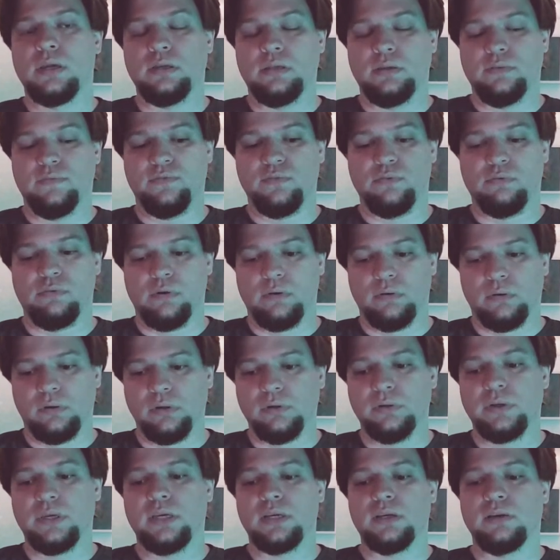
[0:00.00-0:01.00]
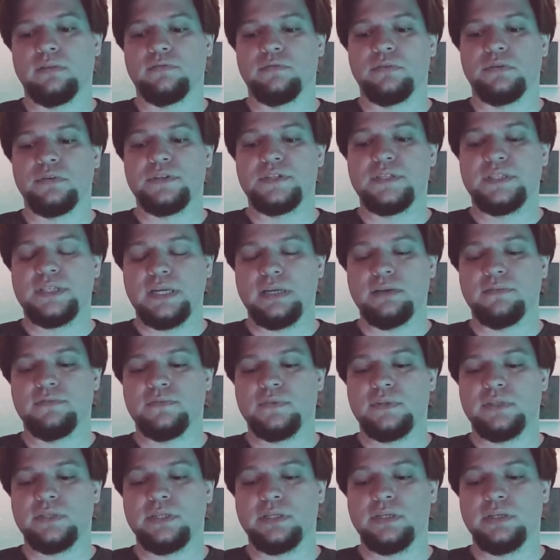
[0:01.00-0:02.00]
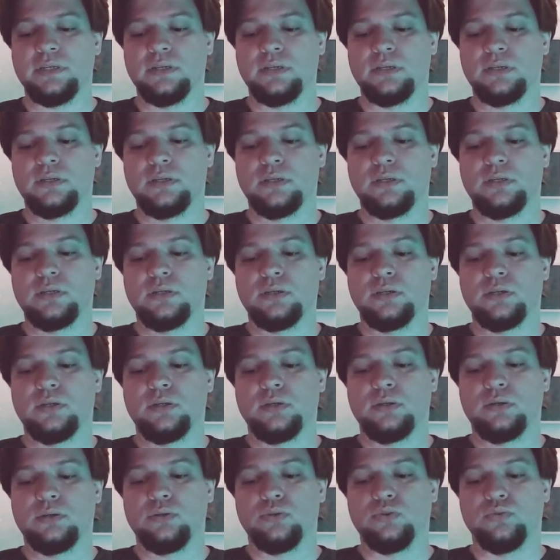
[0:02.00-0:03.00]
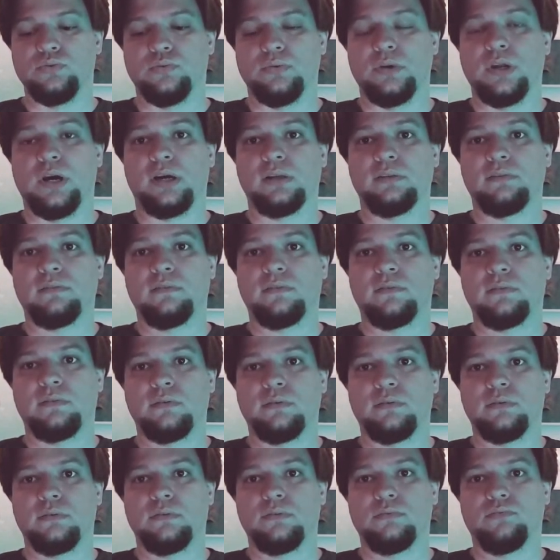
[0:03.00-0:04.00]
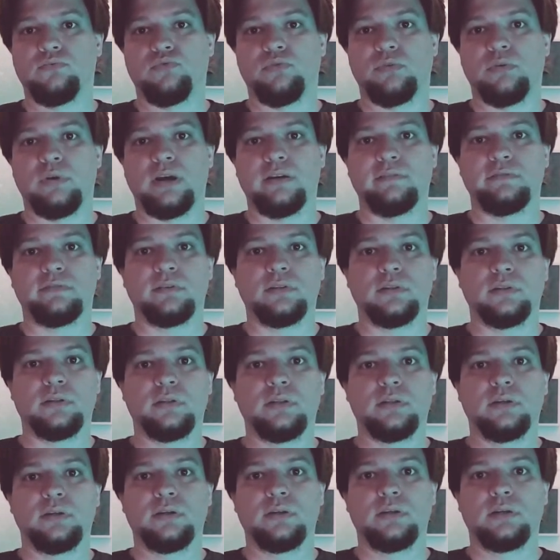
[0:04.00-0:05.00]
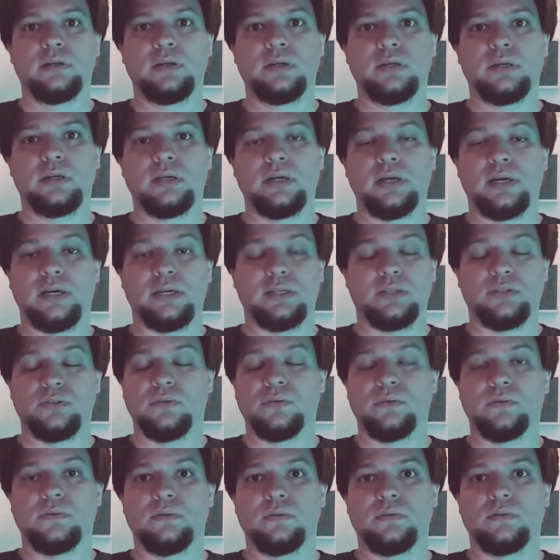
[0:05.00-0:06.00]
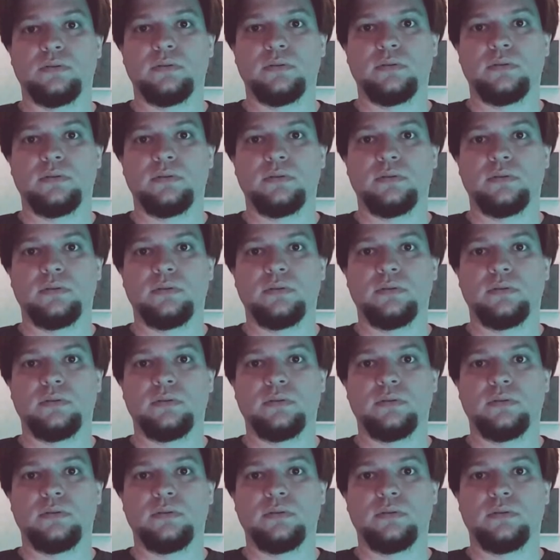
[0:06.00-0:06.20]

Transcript: If you are looking for safety, do not travel at all.